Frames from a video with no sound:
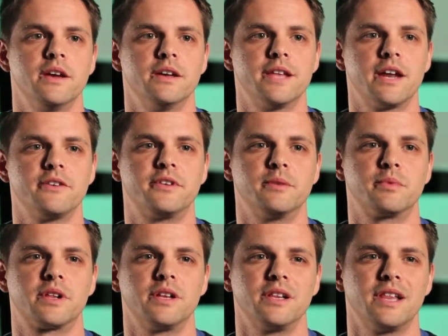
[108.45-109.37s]
And that'll
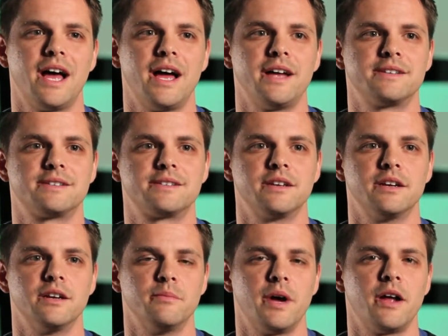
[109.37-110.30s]
typically last
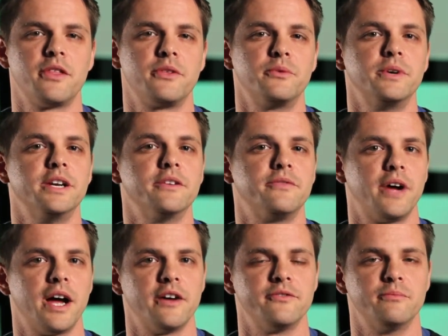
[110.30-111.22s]
about 3 to
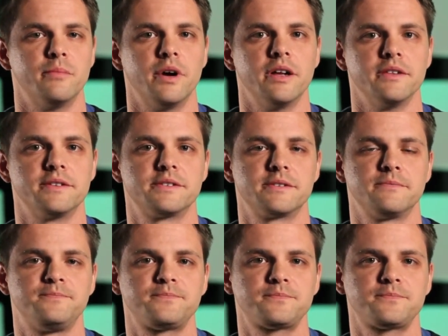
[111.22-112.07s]
5 months.